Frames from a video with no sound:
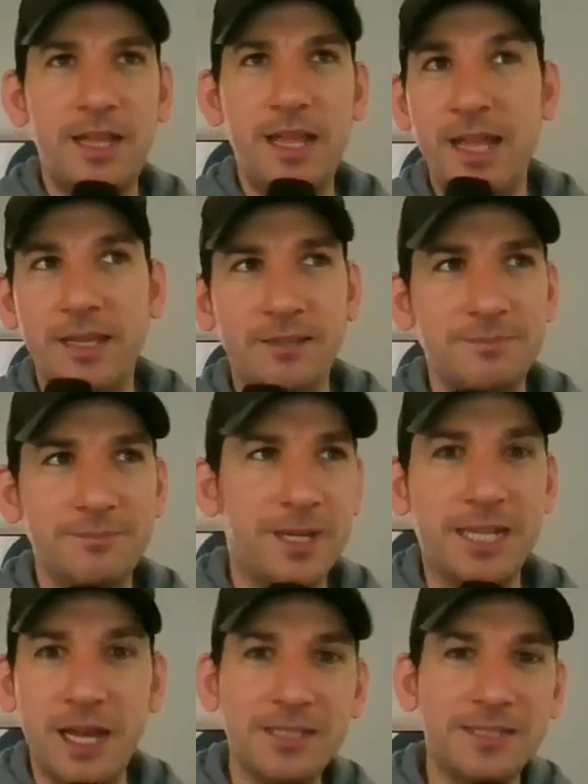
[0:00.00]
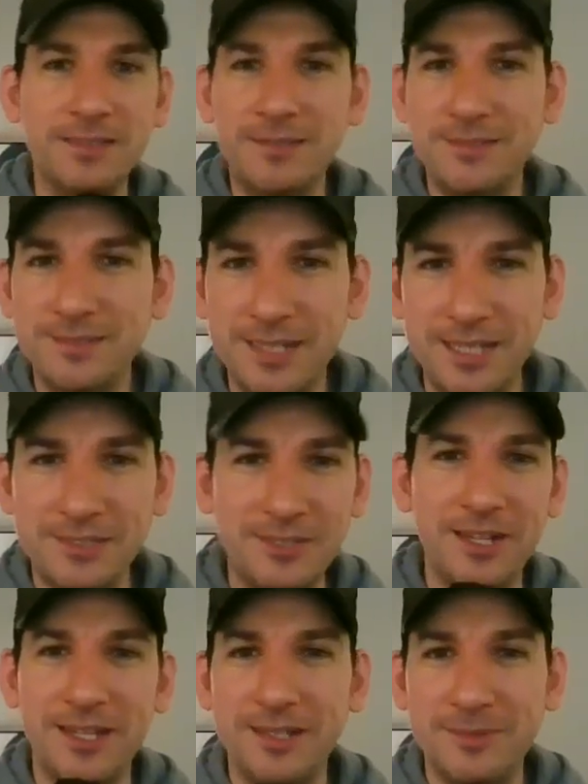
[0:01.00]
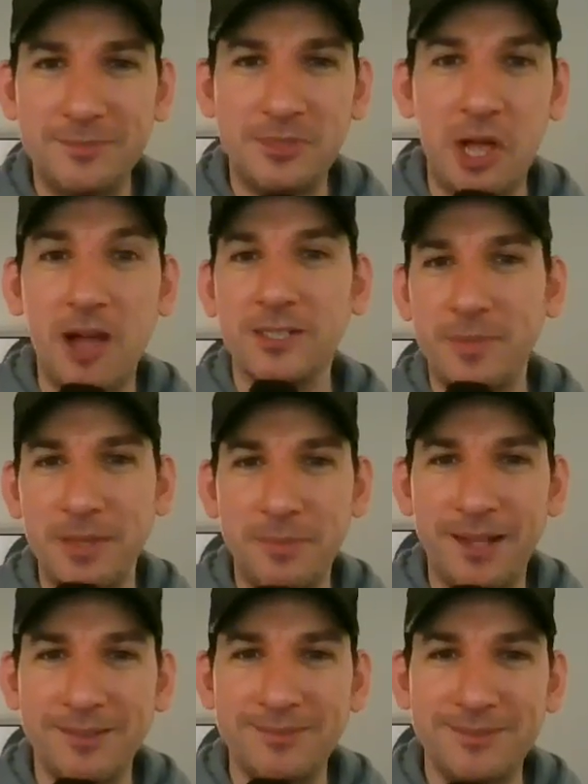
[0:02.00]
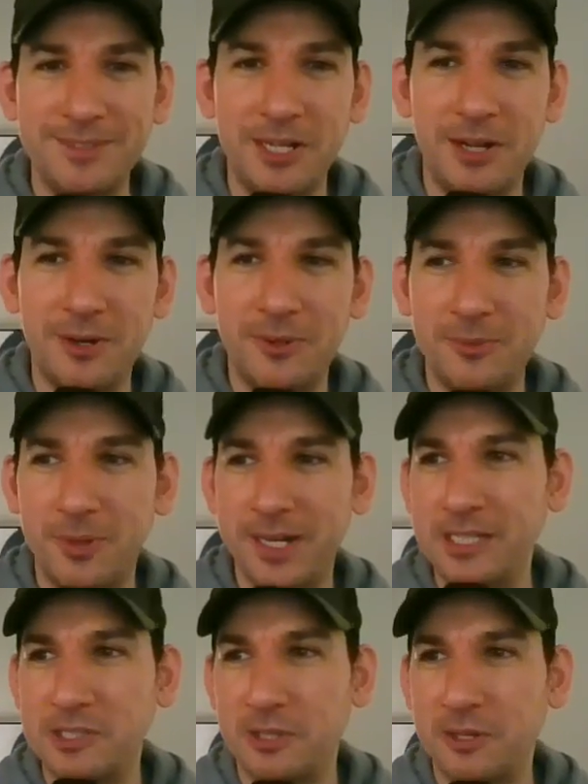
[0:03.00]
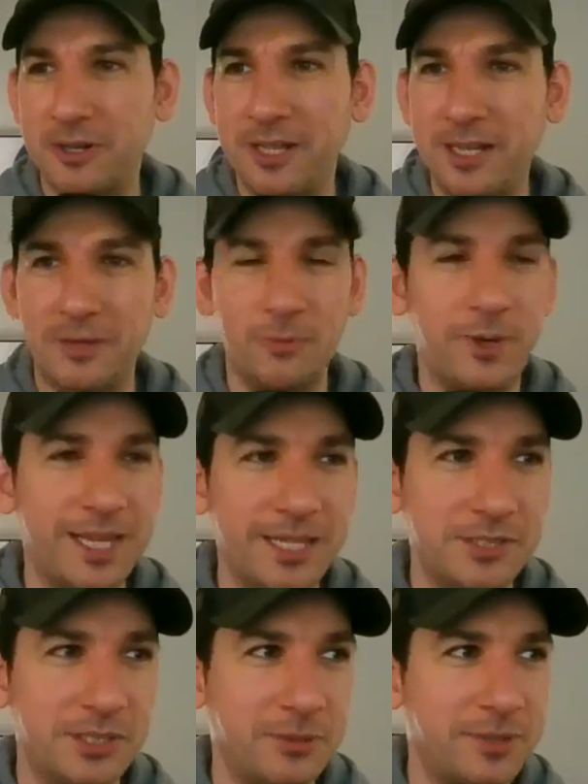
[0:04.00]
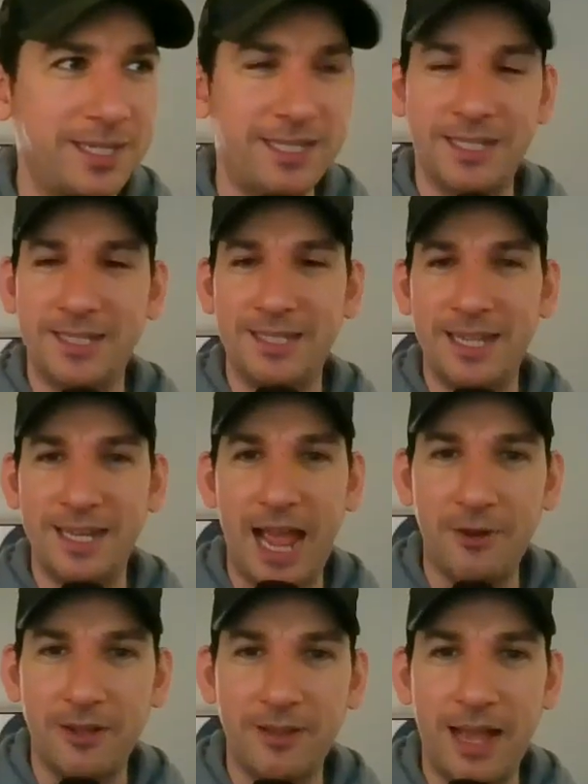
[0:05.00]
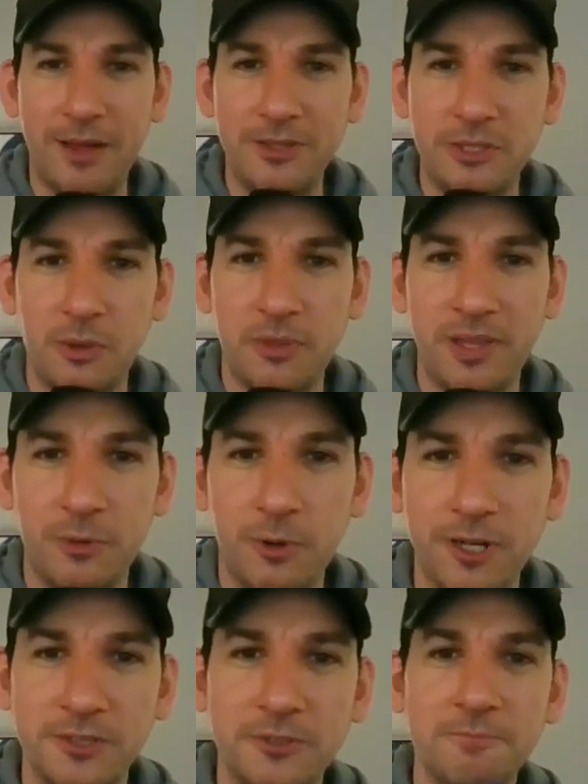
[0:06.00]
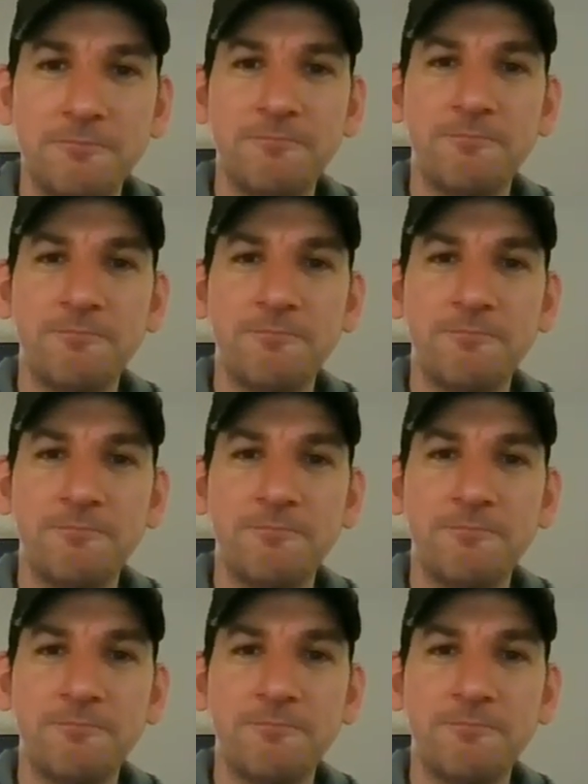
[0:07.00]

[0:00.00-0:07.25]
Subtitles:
hey, my cousin is gonna talk to me about what he's learning and what he's doing and how this whole thing works.